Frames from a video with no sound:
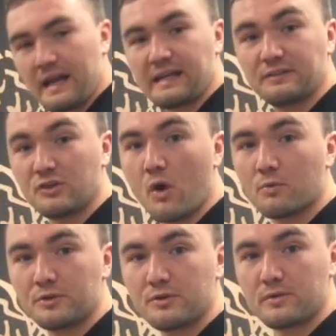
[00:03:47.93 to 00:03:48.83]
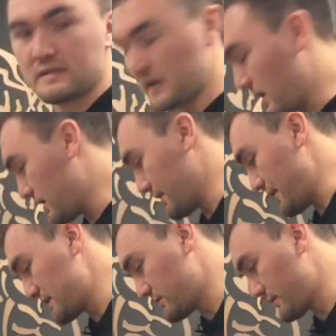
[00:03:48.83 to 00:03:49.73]
I don't do this hard, and
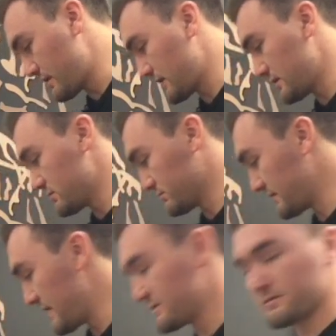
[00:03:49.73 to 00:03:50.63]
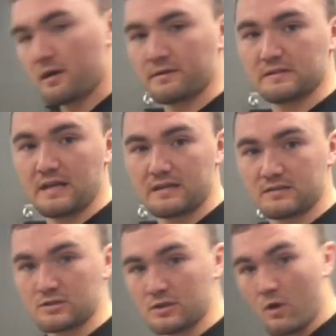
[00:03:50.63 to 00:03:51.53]
that's one of the things you'll realize with all these tests
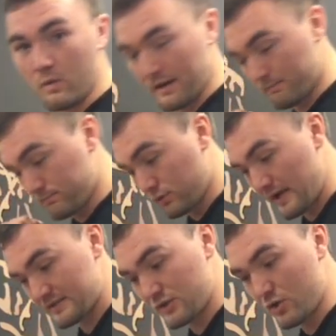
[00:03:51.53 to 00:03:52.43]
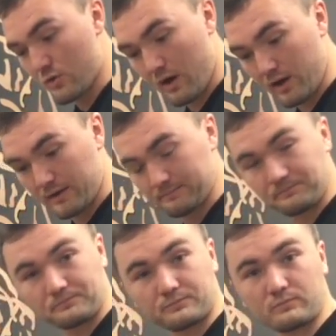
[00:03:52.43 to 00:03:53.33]
is you don't want to press too hard,
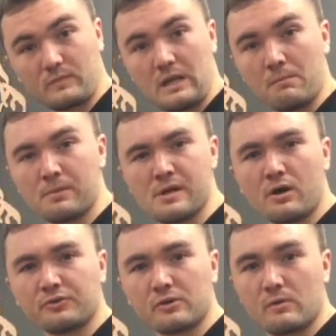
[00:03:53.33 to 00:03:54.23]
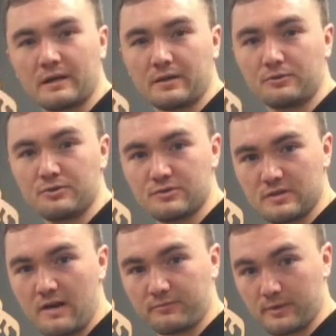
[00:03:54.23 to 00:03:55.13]
but you also don't want to go too
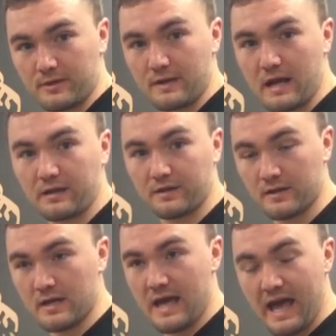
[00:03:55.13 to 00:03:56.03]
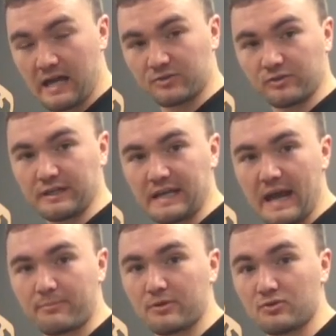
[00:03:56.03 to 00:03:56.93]
soft where you're not going to actually
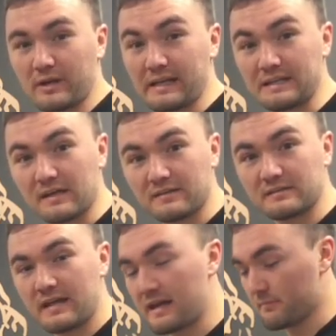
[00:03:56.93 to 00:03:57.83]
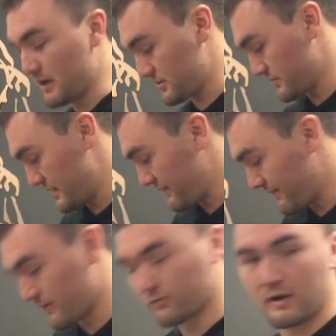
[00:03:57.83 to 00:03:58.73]
gap the joint. And it doesn't take much when you have a
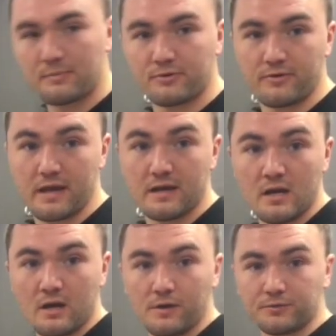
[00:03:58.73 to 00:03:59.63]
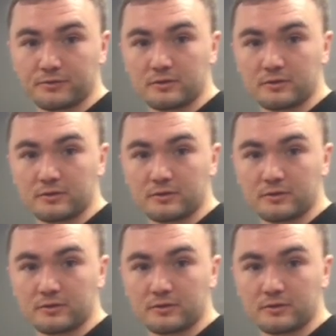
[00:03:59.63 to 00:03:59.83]
full rupture of that ulnar